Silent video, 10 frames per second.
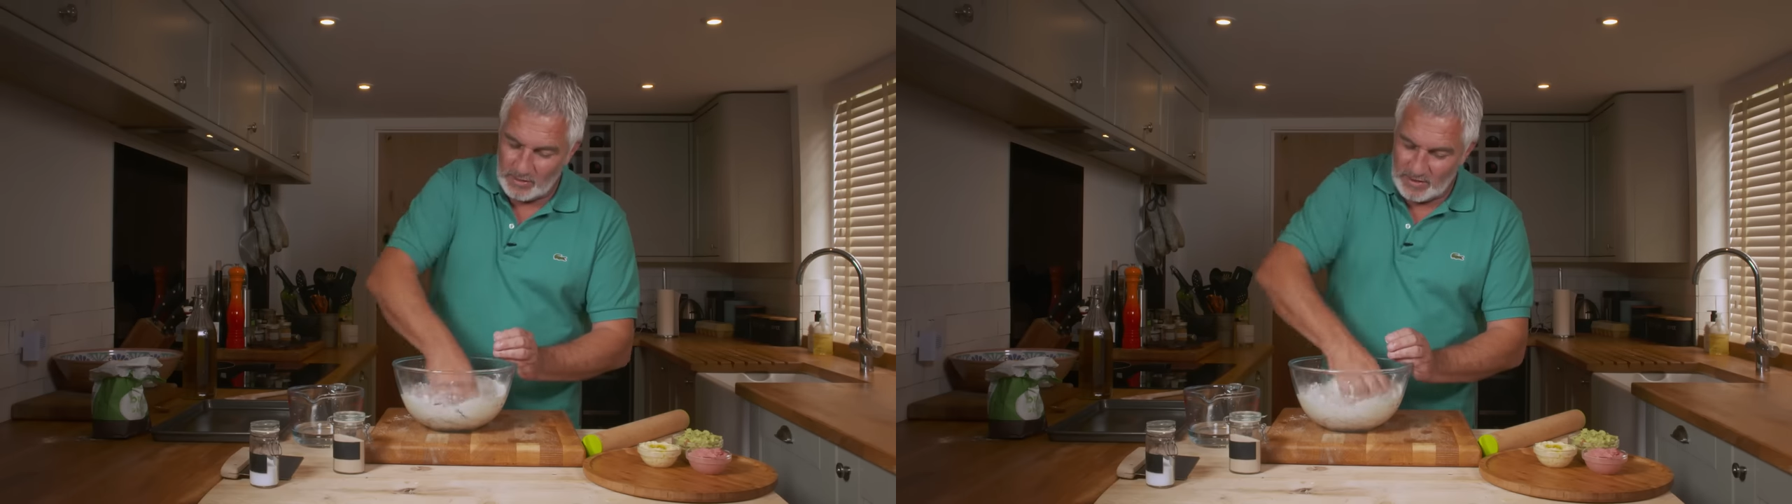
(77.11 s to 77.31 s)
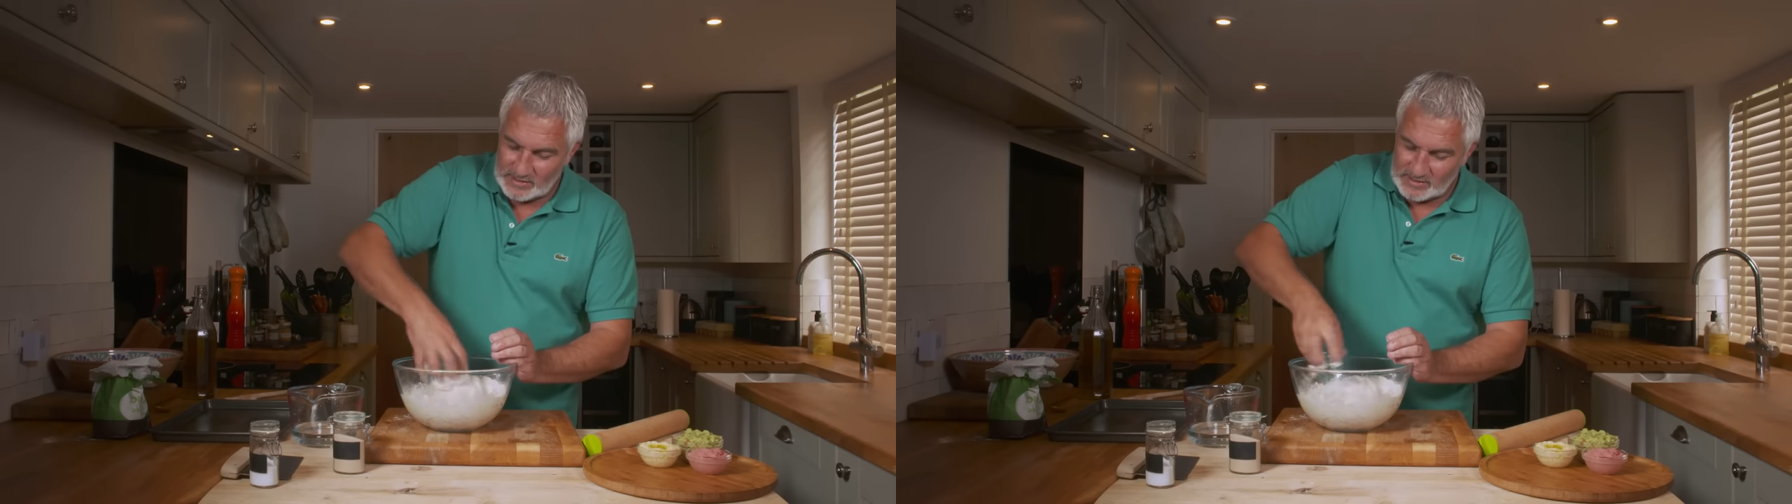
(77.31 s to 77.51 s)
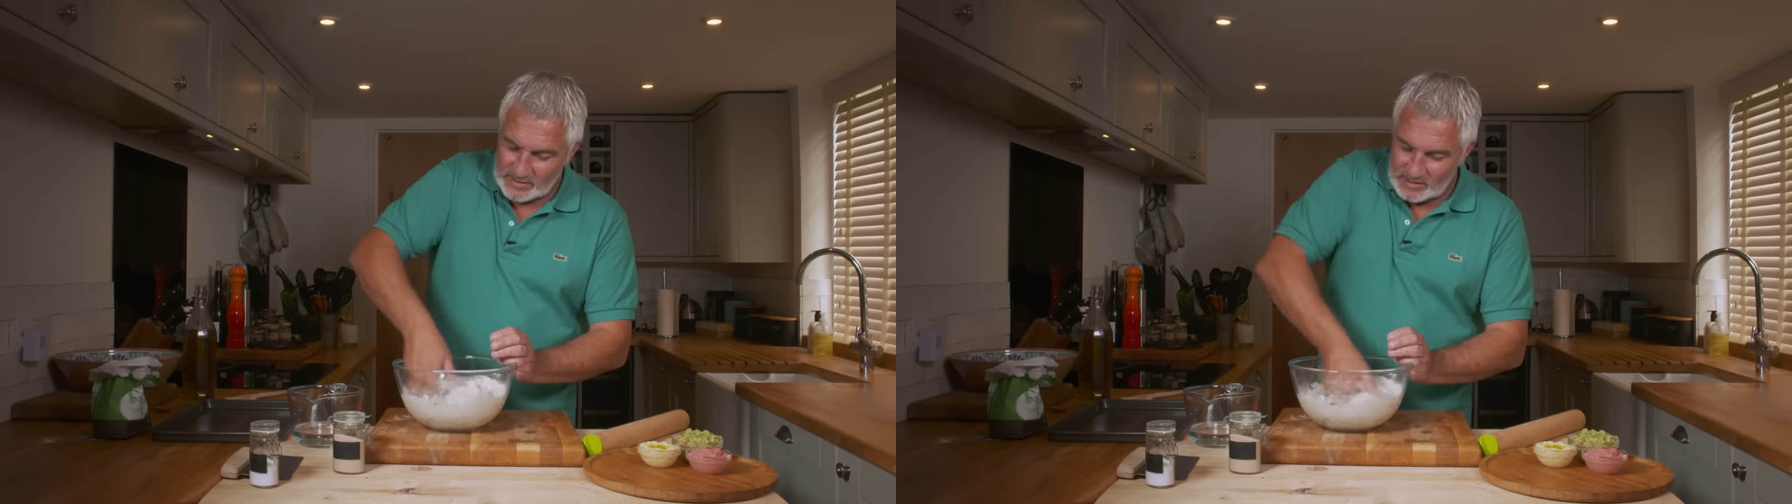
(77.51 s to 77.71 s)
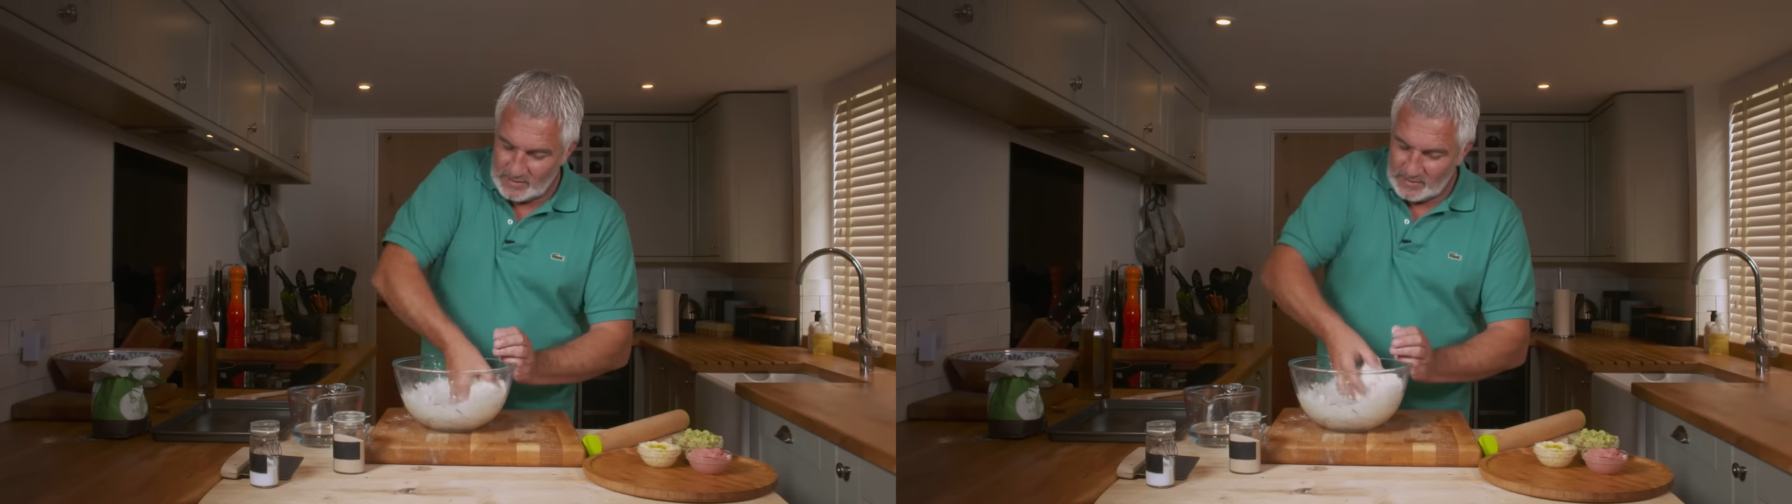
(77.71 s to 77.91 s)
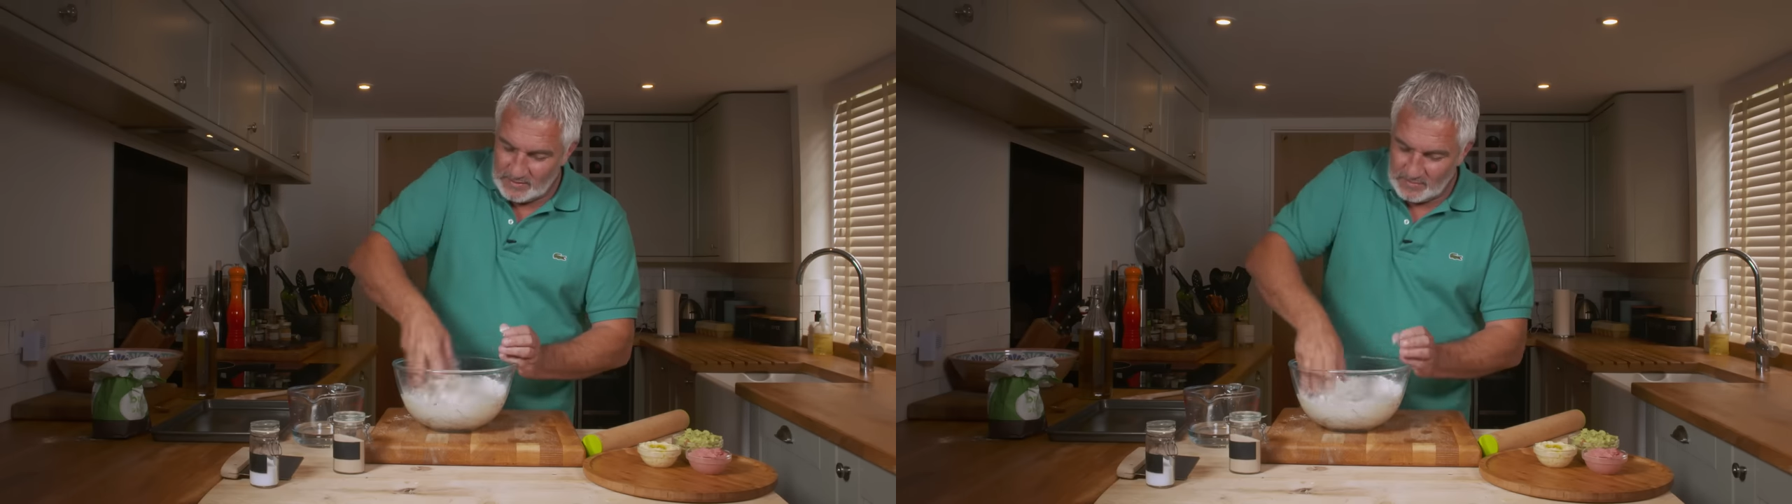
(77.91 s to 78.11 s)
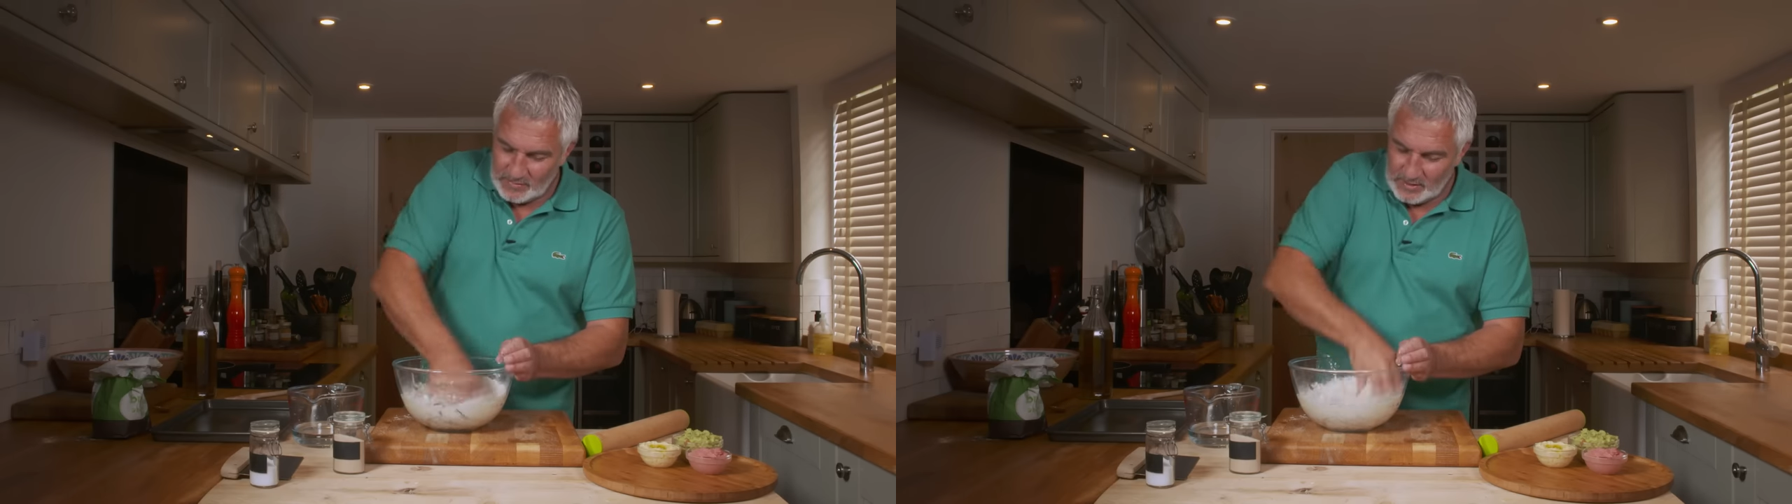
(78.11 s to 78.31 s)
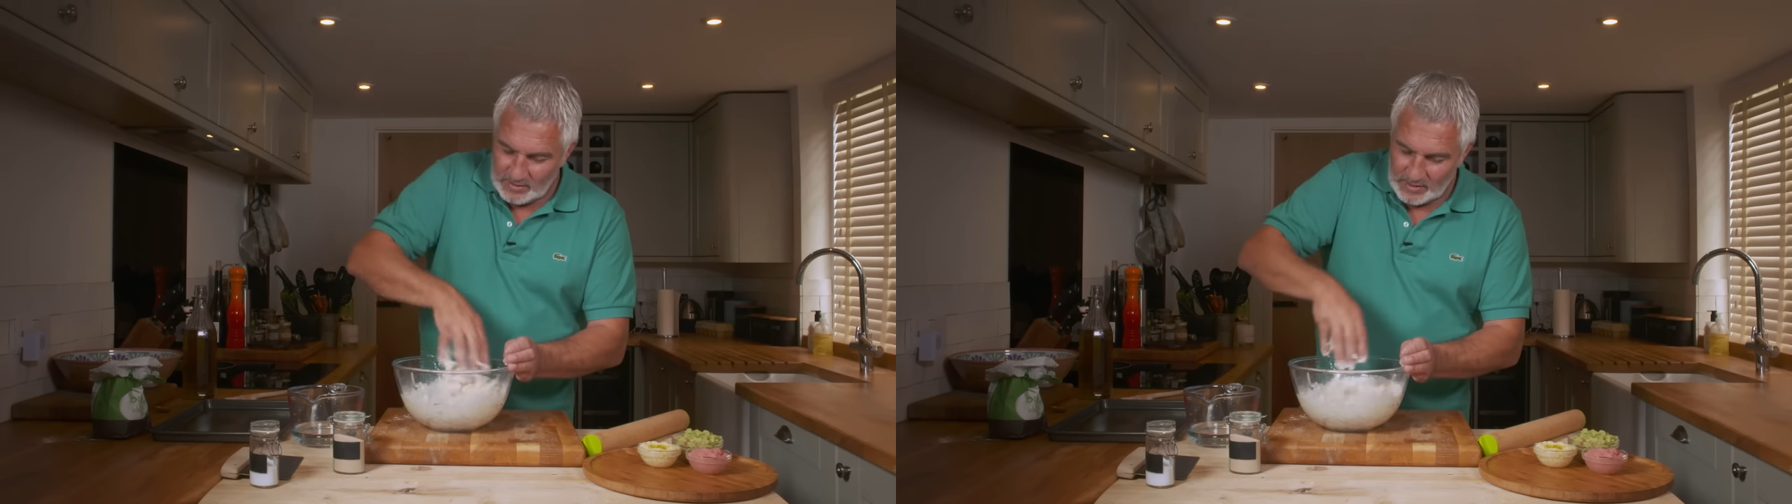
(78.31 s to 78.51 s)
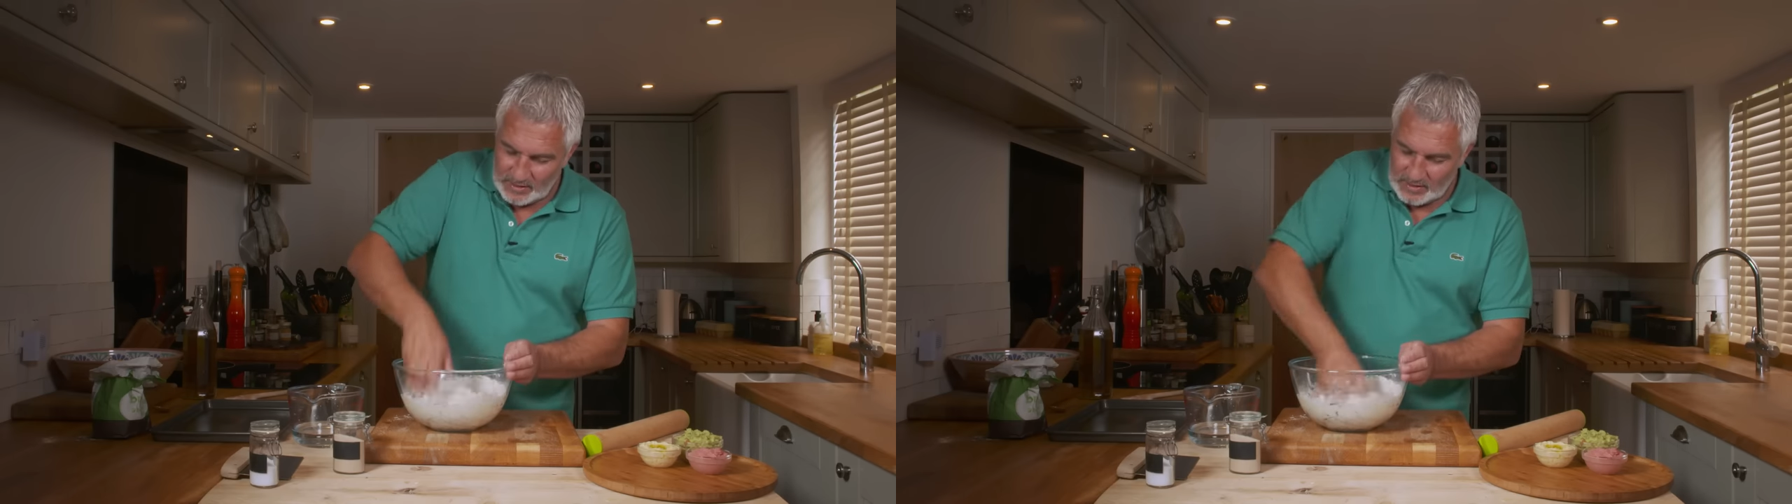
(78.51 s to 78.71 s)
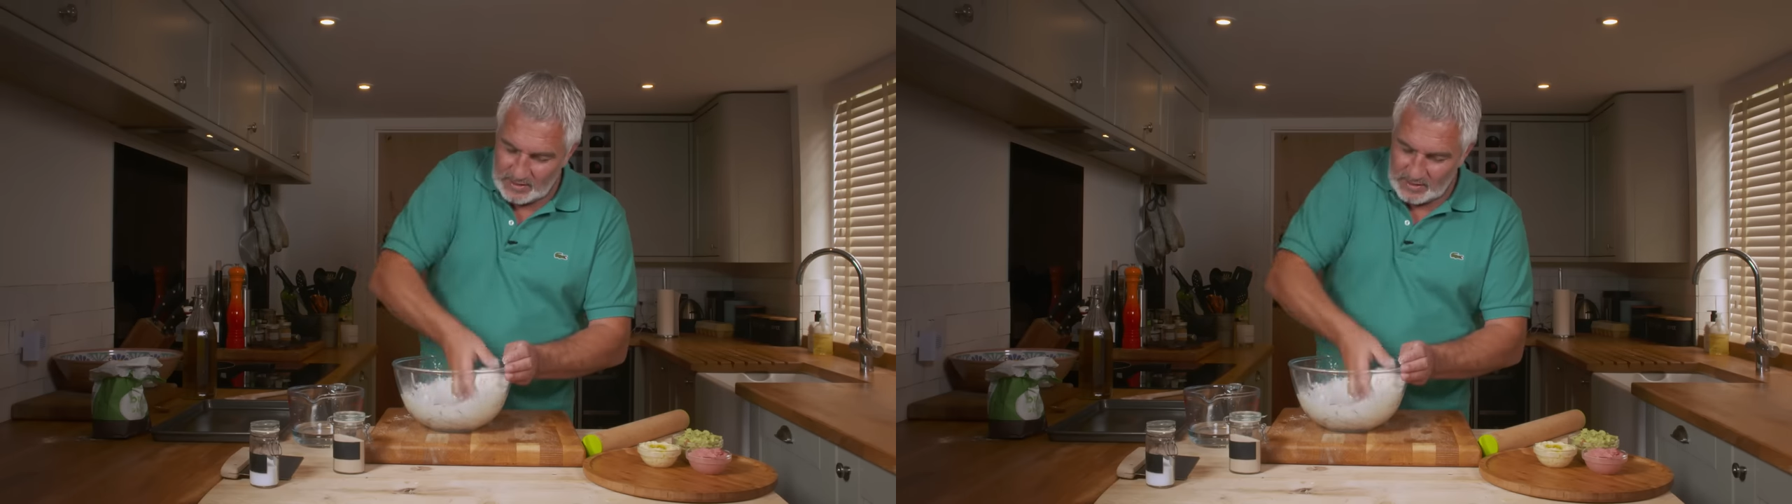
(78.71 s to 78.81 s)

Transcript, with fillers: your hands in. You're thinking,